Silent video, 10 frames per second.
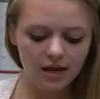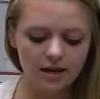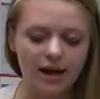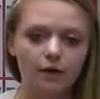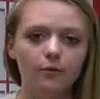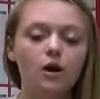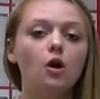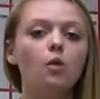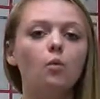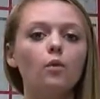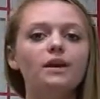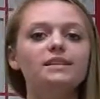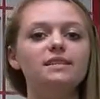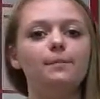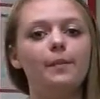Now, what
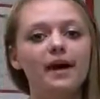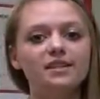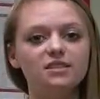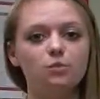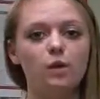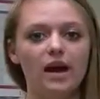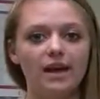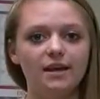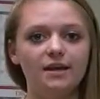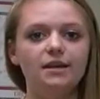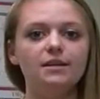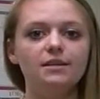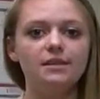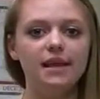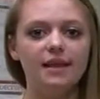is the best way
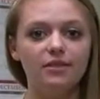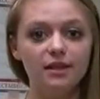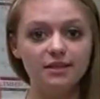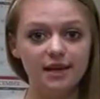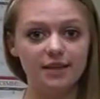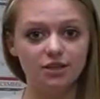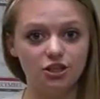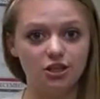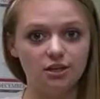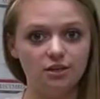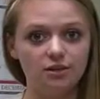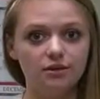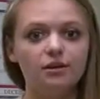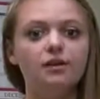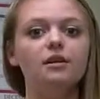to get the attention
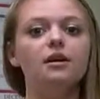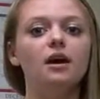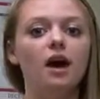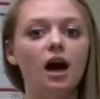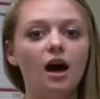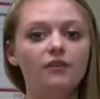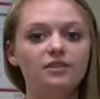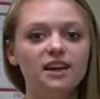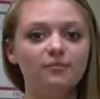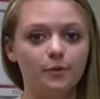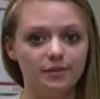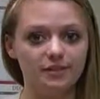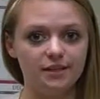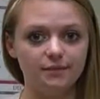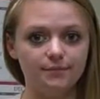of a deaf
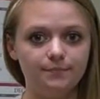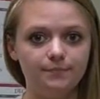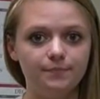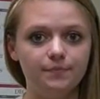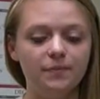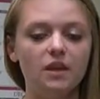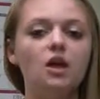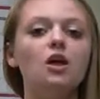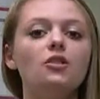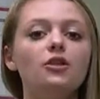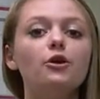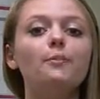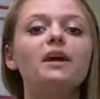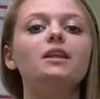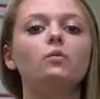person? There are
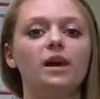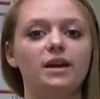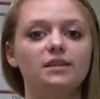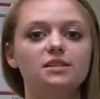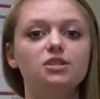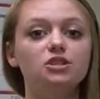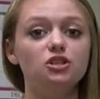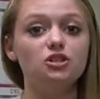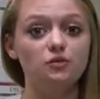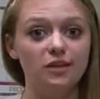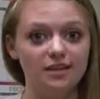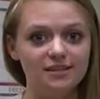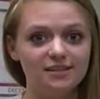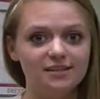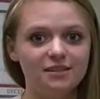many ways to do
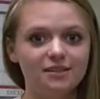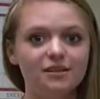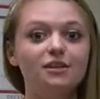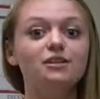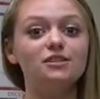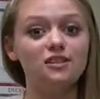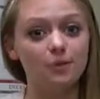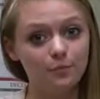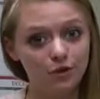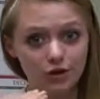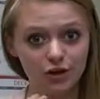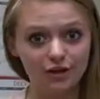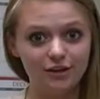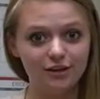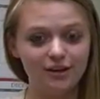this, some good
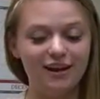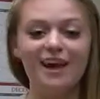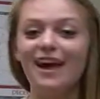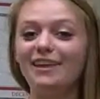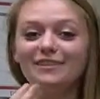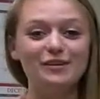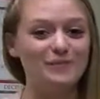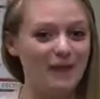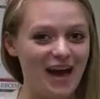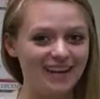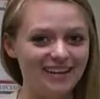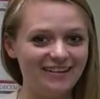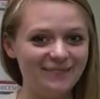and some bad.